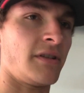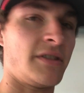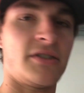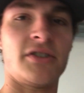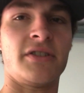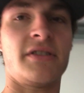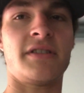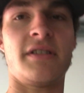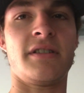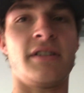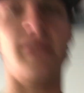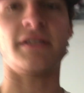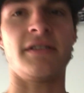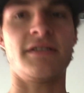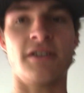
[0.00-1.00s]
It's
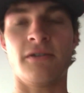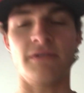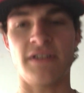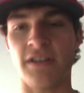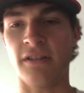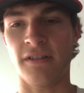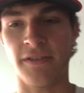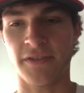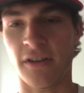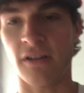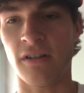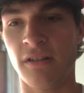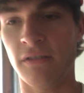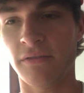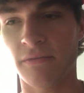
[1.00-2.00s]
its own deal.
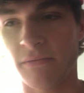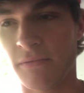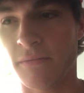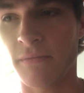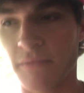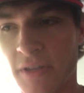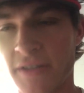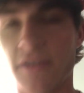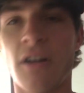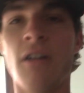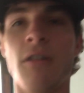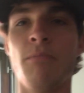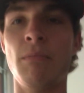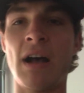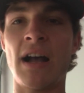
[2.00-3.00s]
It's
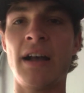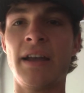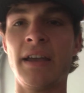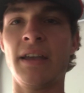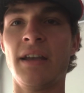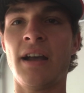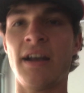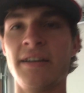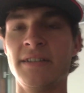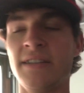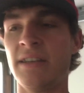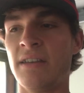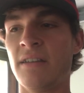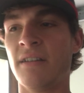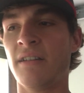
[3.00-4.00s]
all my
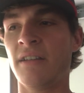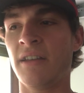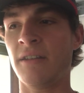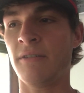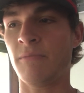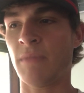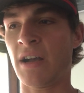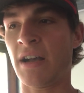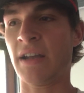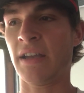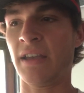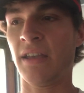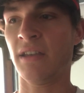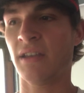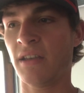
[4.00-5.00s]
idea and
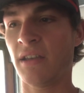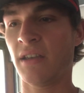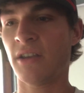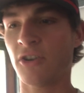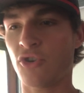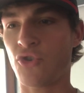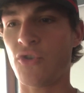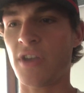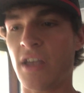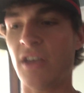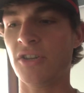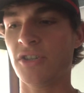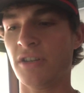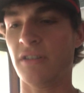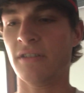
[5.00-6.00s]
my
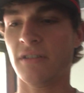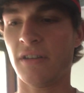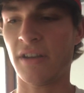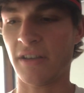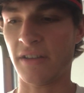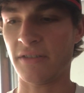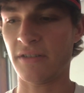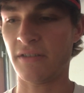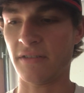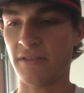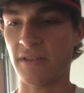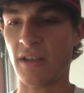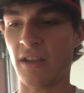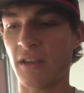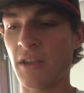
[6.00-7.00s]
creation, I guess you could
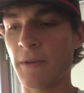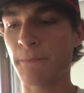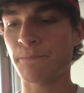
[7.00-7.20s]
say.